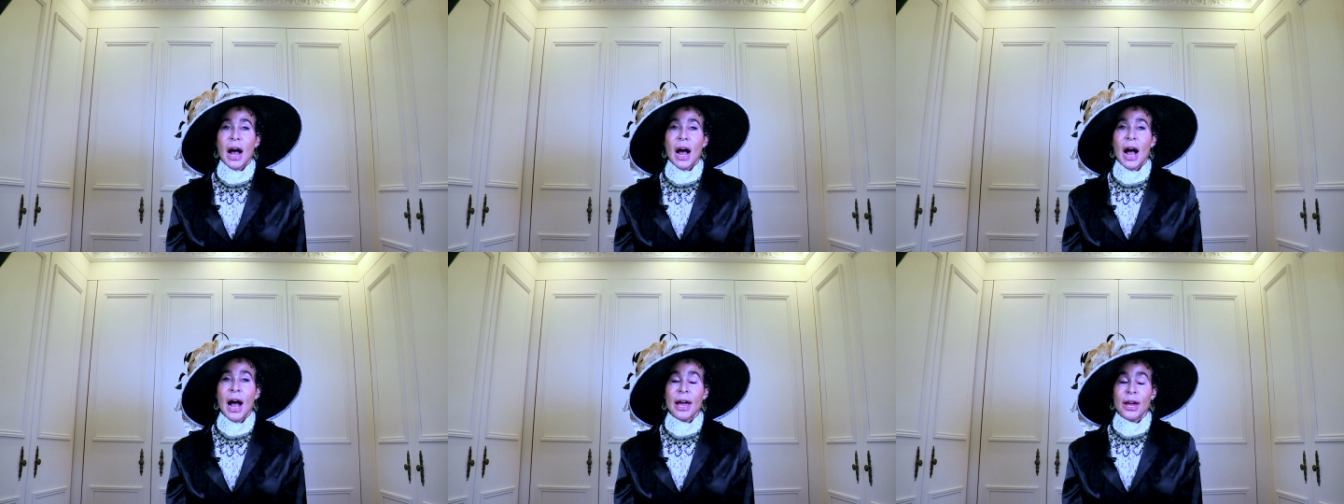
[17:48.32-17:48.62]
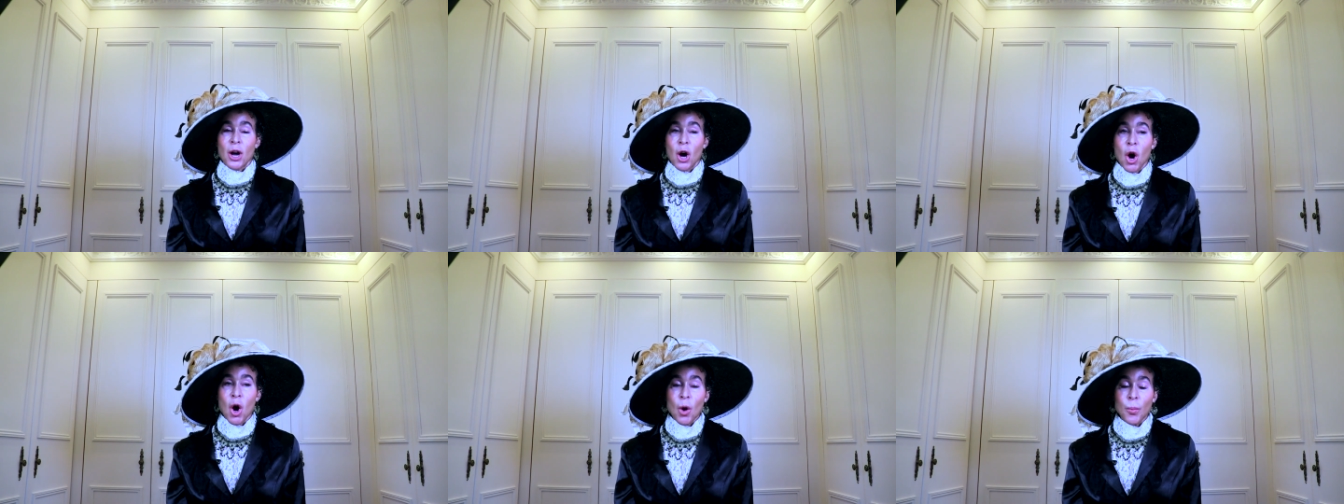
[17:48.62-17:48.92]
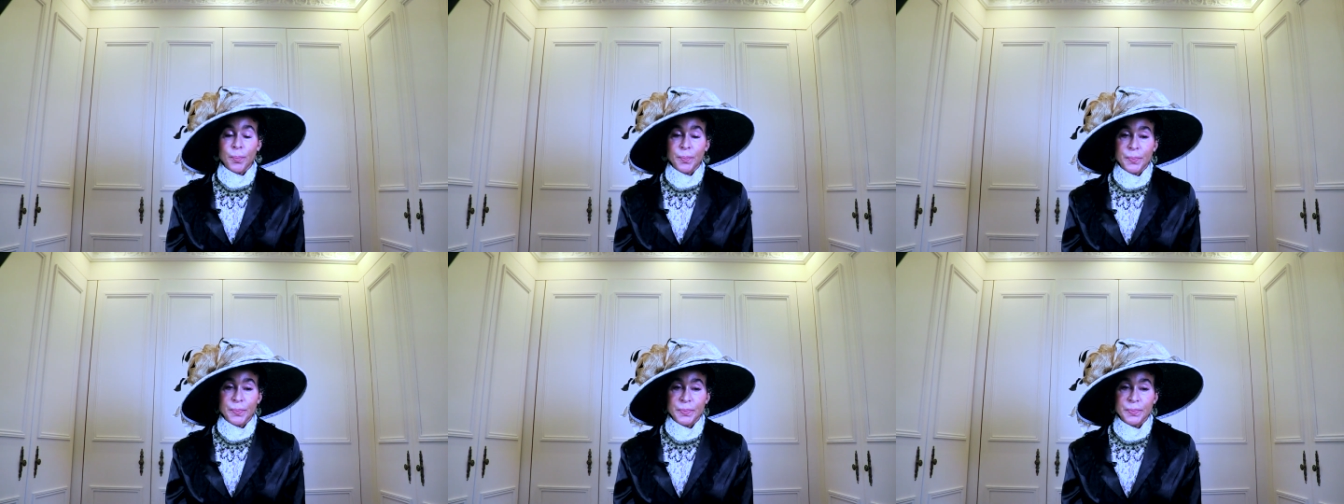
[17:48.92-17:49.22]
I
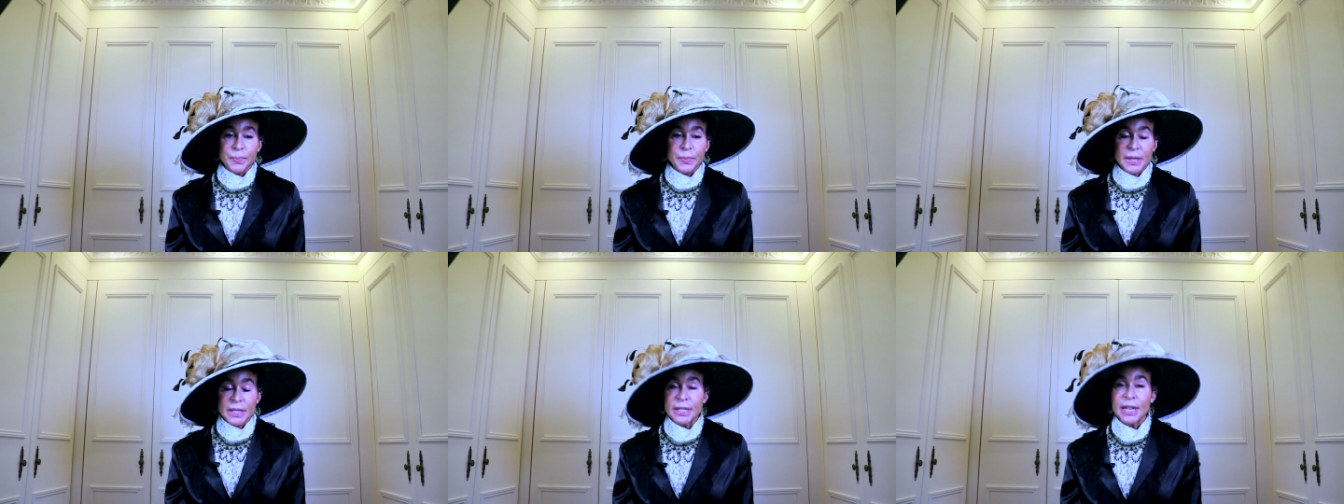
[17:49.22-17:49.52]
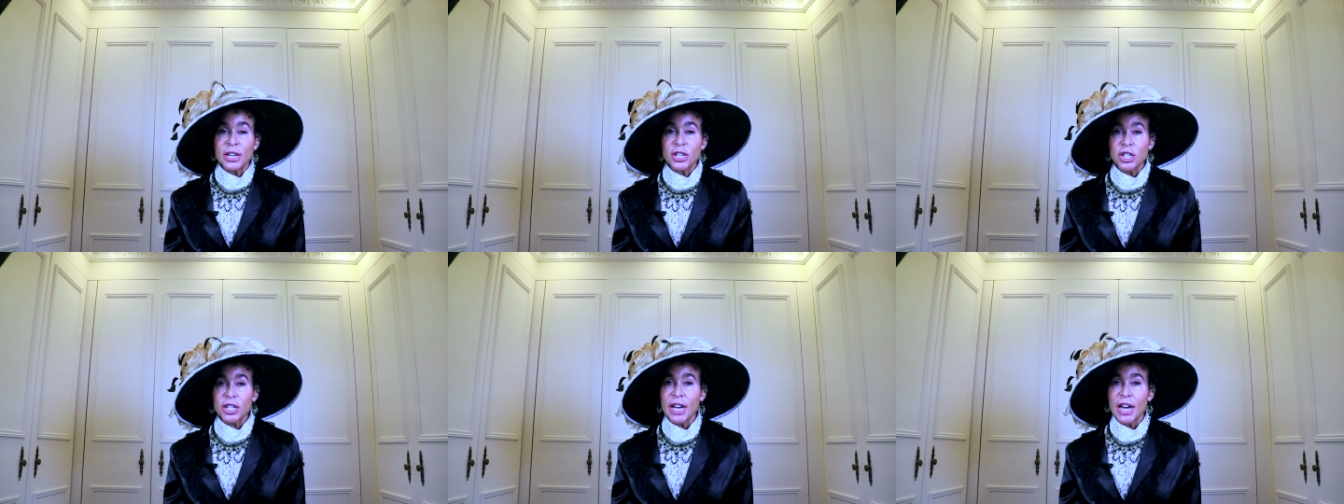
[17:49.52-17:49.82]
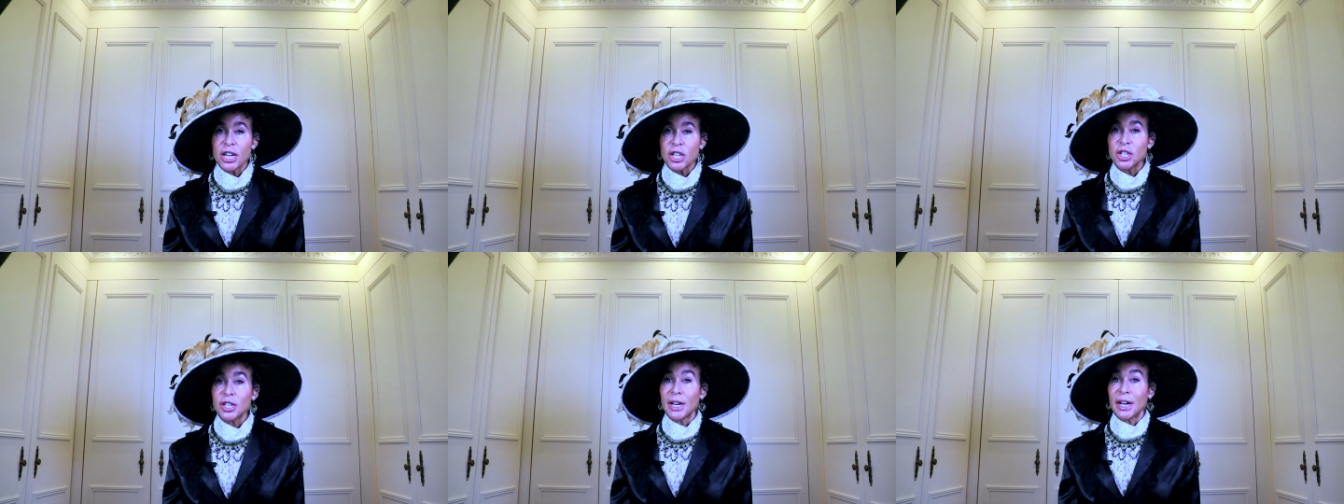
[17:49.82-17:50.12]
hope this
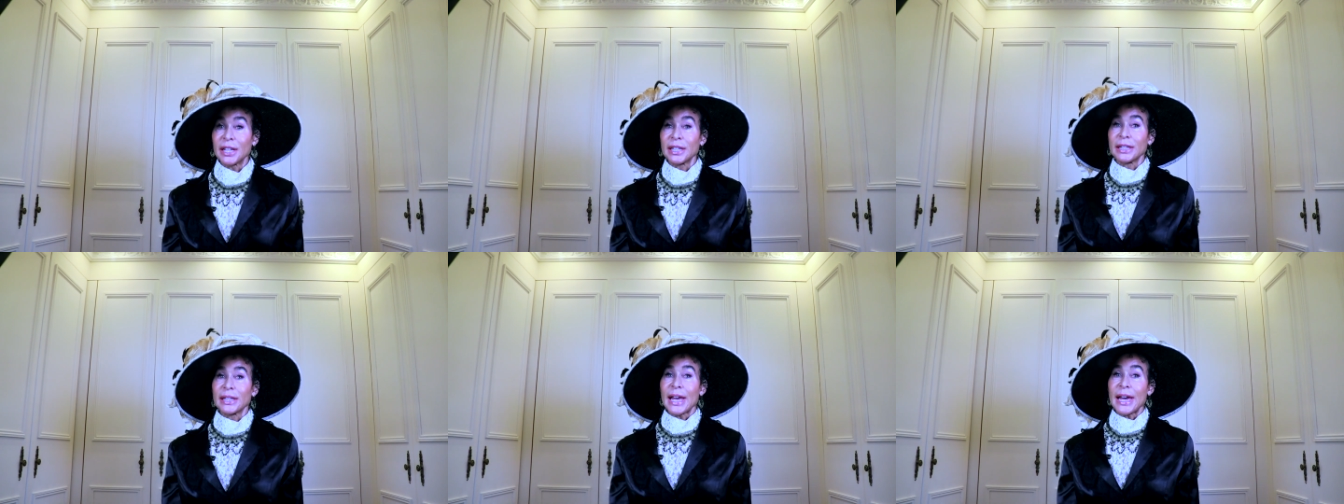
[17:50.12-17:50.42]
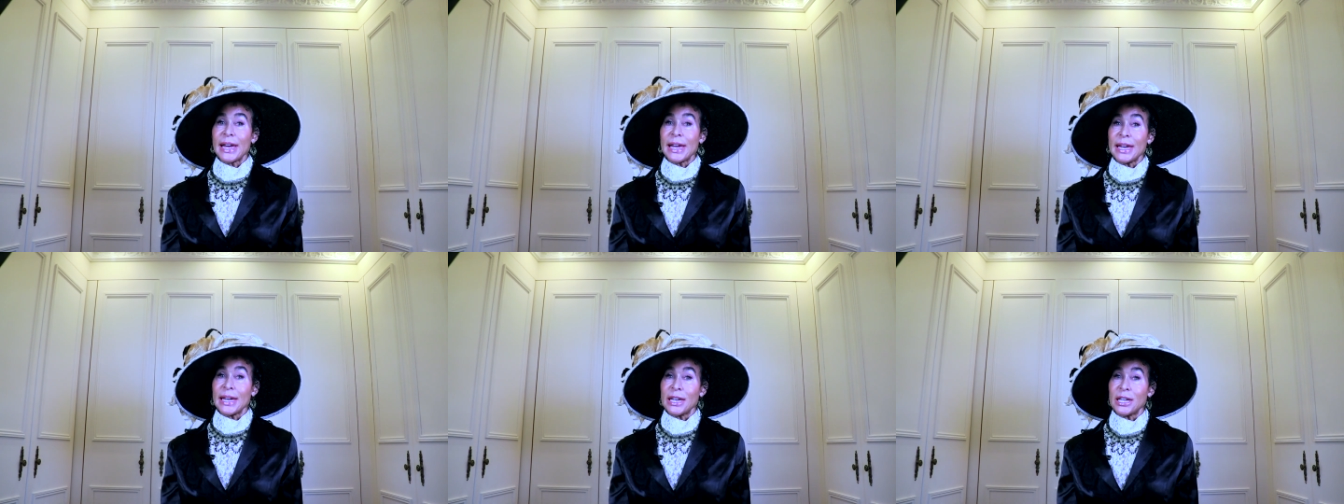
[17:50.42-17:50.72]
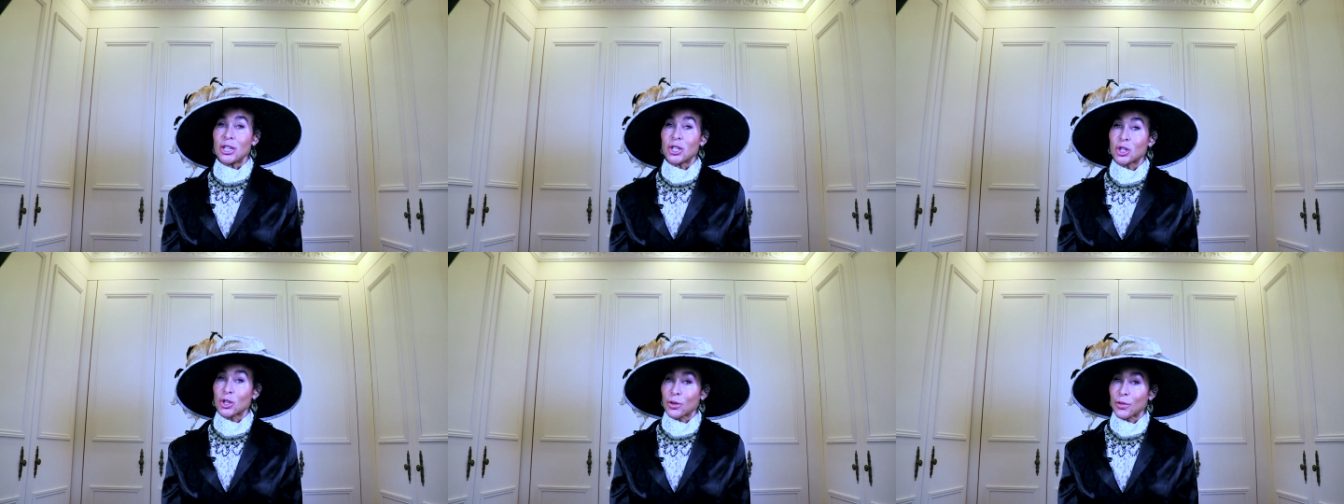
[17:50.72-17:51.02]
education allays